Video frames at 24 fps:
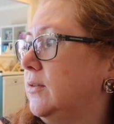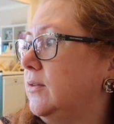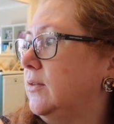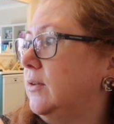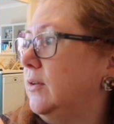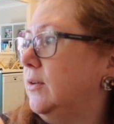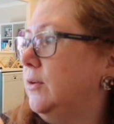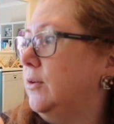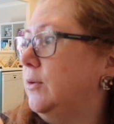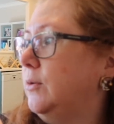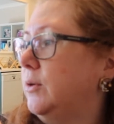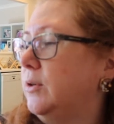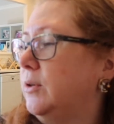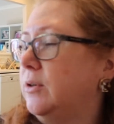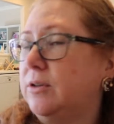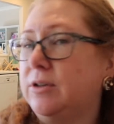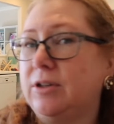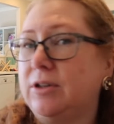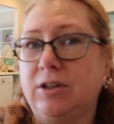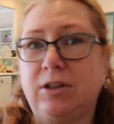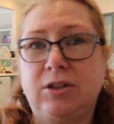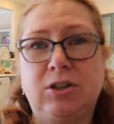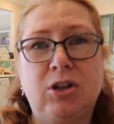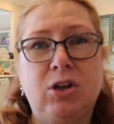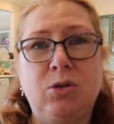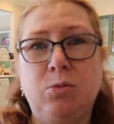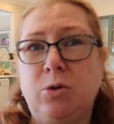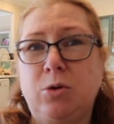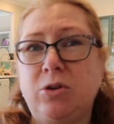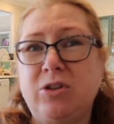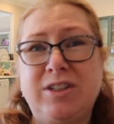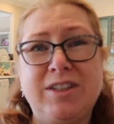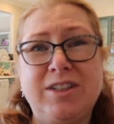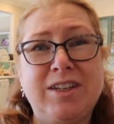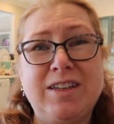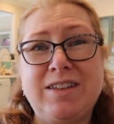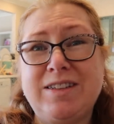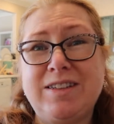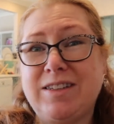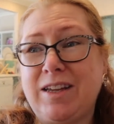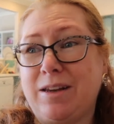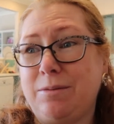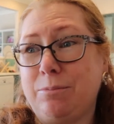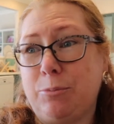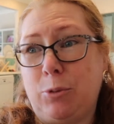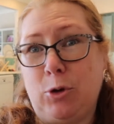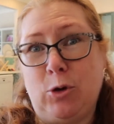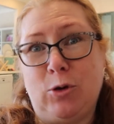So, and I don't want to get
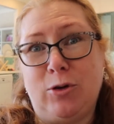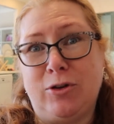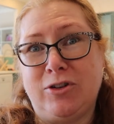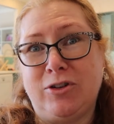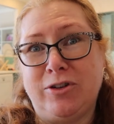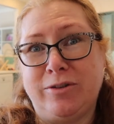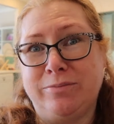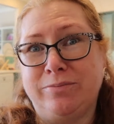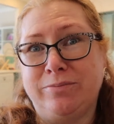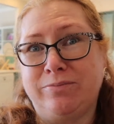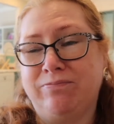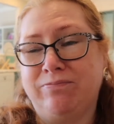sunburned.